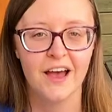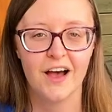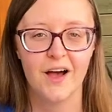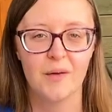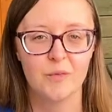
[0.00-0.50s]

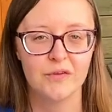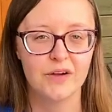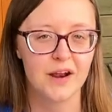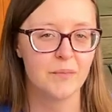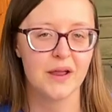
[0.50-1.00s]
Um, we've
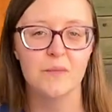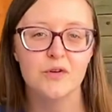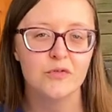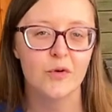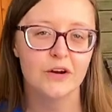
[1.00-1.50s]
got a
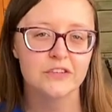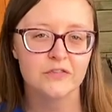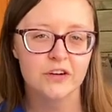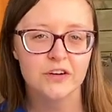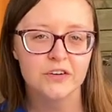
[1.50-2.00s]
bamboo forest
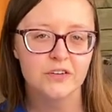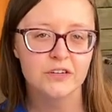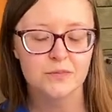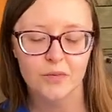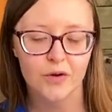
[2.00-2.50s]
for you to
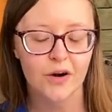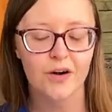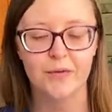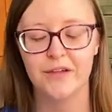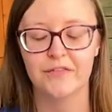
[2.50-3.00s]

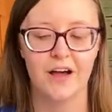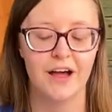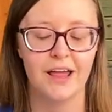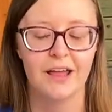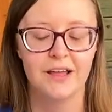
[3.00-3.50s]
explore. We've
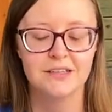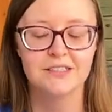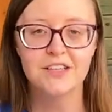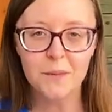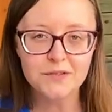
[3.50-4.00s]
got
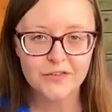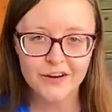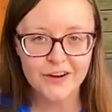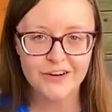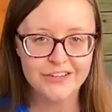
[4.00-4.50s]
Stumps for
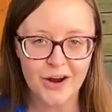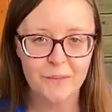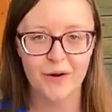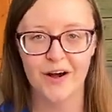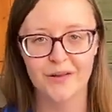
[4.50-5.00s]
you to
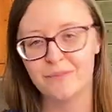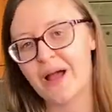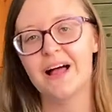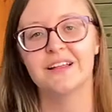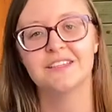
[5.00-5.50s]
jump on and
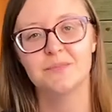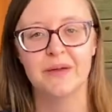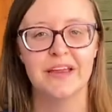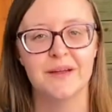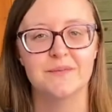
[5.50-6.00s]
balance
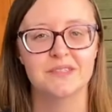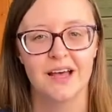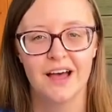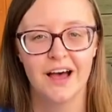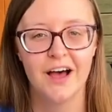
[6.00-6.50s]
beams.
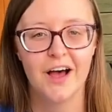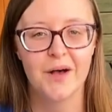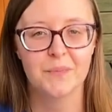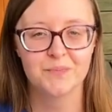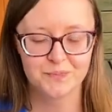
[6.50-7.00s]

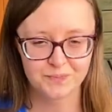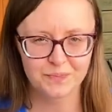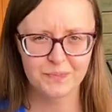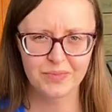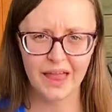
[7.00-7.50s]
Um,
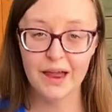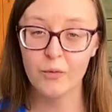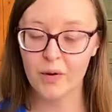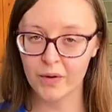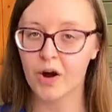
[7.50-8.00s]
and
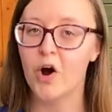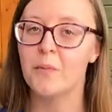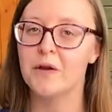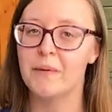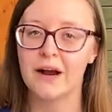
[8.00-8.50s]
when we are
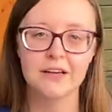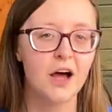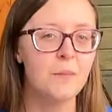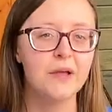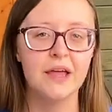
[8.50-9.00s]
open back
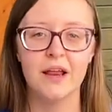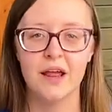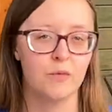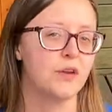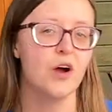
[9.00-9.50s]
up again,
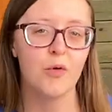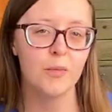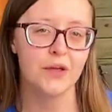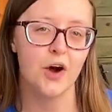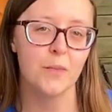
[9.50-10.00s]
and we know we'll
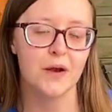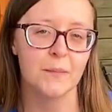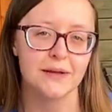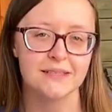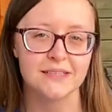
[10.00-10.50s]
be open
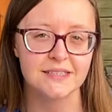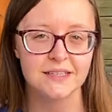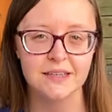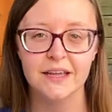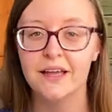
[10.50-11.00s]
up
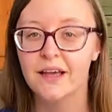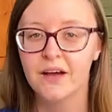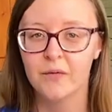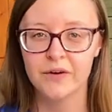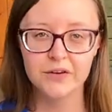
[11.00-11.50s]
consistently,
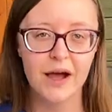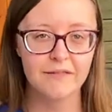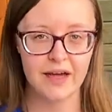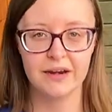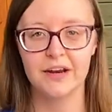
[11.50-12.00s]
we do
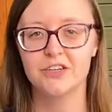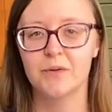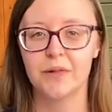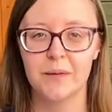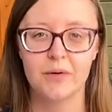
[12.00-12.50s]
have that
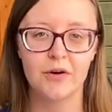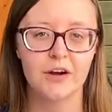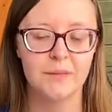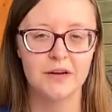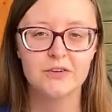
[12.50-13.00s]
nature play
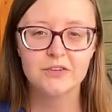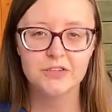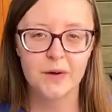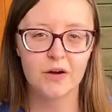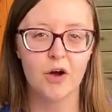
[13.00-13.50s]
program I told
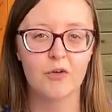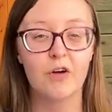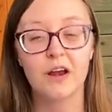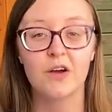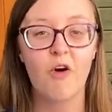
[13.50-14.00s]
you about called
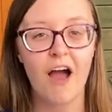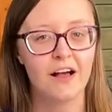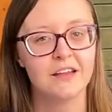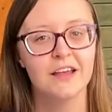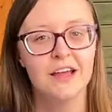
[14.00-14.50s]
Running
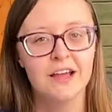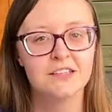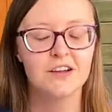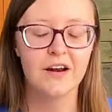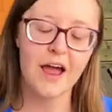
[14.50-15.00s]
Wild.
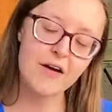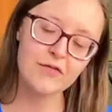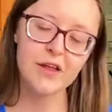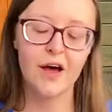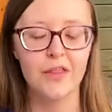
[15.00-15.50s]
It's on
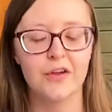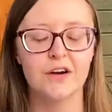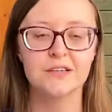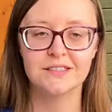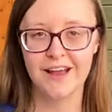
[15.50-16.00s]
every
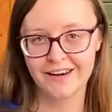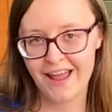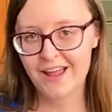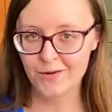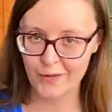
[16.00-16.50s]
other
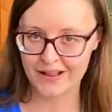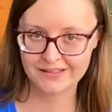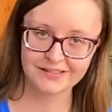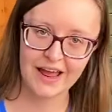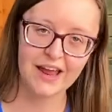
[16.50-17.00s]
Sunday and
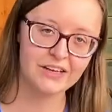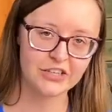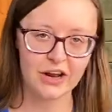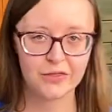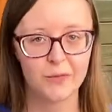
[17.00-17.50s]
Wednesday.
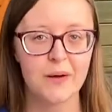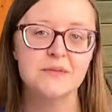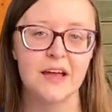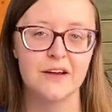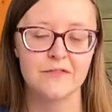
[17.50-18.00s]
Check the
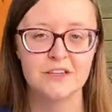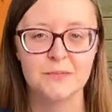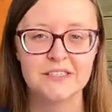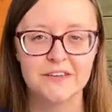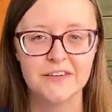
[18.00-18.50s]
website for
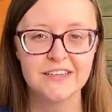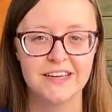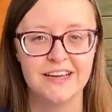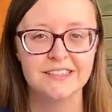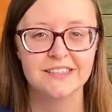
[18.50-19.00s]
specific
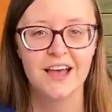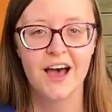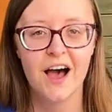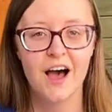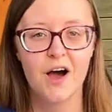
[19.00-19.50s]
dates.
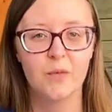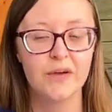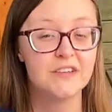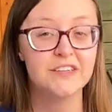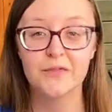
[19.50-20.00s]
Uh, we
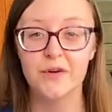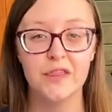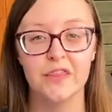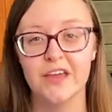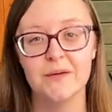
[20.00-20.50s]
have a
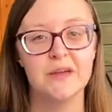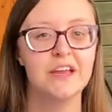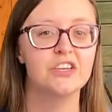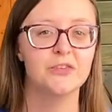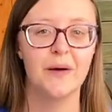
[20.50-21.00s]
different theme
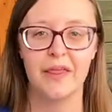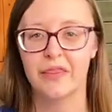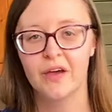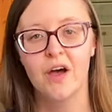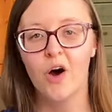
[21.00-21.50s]
each
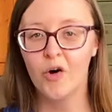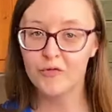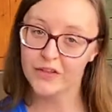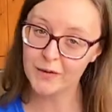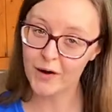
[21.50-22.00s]
month.
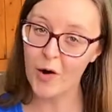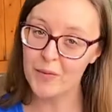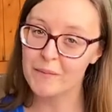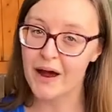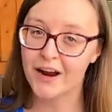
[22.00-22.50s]
Hopefully we
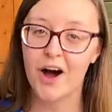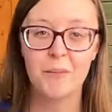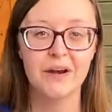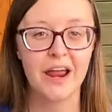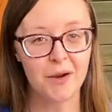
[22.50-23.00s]
open back
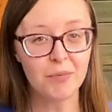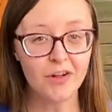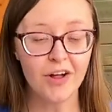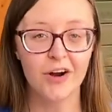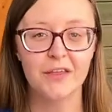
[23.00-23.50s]
up in
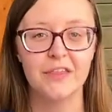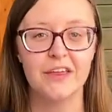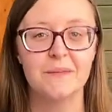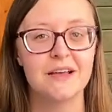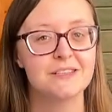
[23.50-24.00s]
April. Our
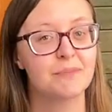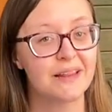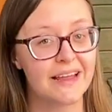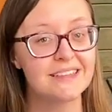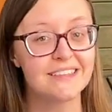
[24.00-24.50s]
theme is
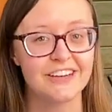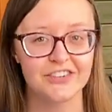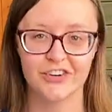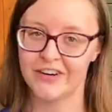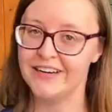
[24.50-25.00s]
plants
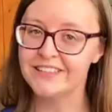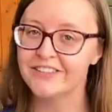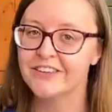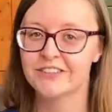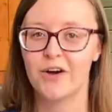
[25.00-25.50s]
and
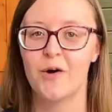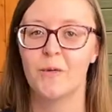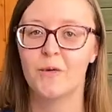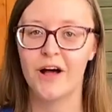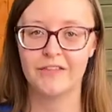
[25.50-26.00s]
trees, so
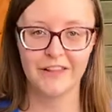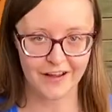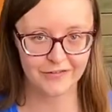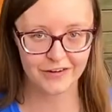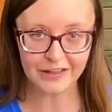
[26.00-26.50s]
we'll have a
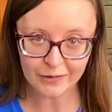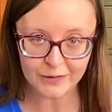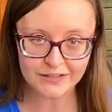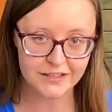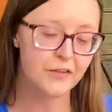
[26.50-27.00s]
lot of really
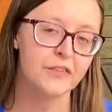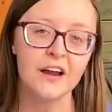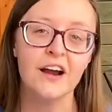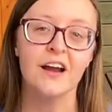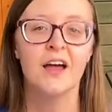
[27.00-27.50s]
cool stuff
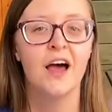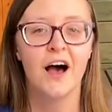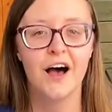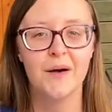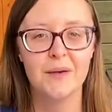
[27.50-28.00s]
there.
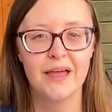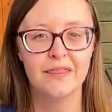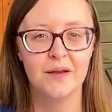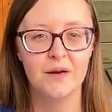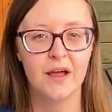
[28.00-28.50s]
Um,
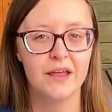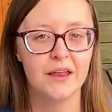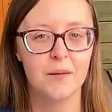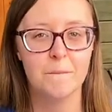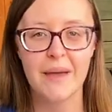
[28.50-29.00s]
and then
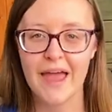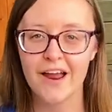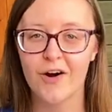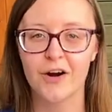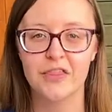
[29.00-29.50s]
in May,
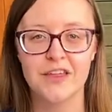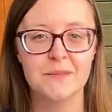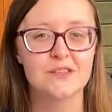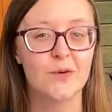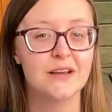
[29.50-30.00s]
our theme
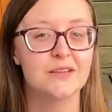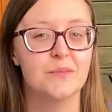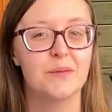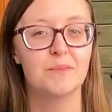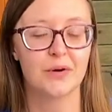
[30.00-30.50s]
is going to
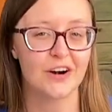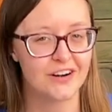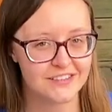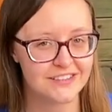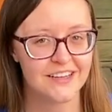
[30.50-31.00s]
be
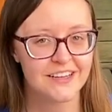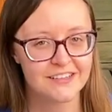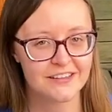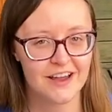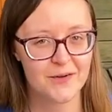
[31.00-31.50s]
birds.
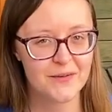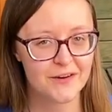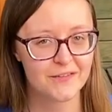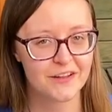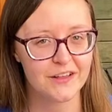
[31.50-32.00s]
So that'll be
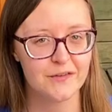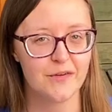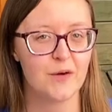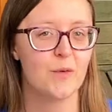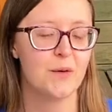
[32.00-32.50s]
a really
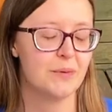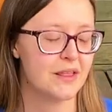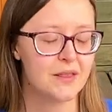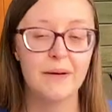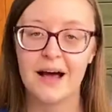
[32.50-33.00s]
fun one. But
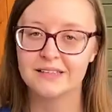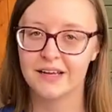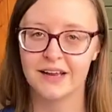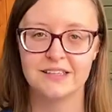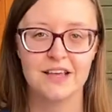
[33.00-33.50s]
in the past,
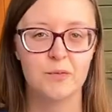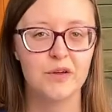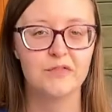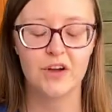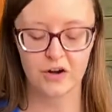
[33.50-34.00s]
like I said,
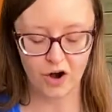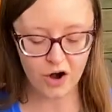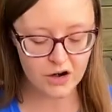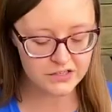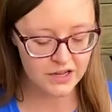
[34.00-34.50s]
we've done
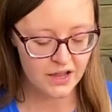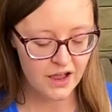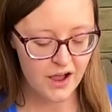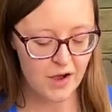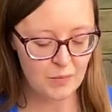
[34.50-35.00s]
art.
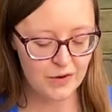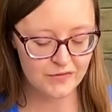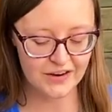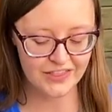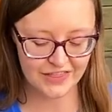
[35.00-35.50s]
Um,
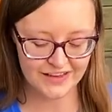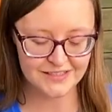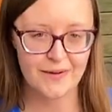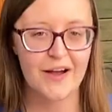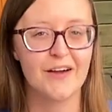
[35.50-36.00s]
we've done things
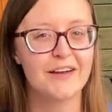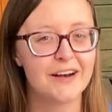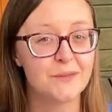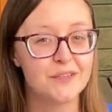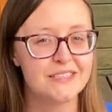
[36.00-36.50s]
about how
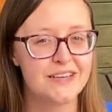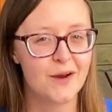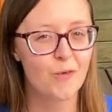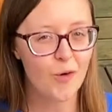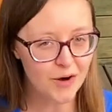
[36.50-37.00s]
animals
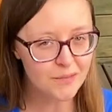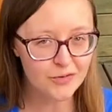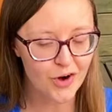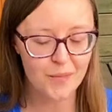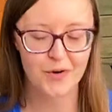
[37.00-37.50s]
stay warm
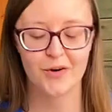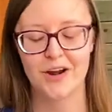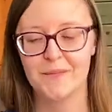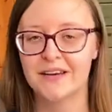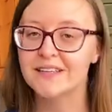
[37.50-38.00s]
for our
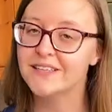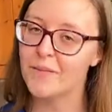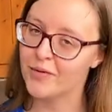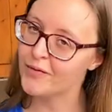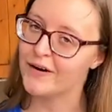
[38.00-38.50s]
program in
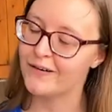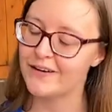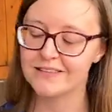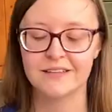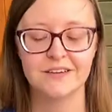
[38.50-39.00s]
December when it
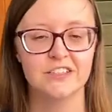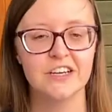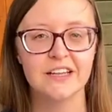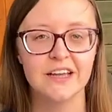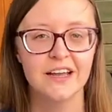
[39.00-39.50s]
was a little
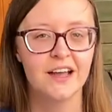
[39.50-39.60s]
chilly.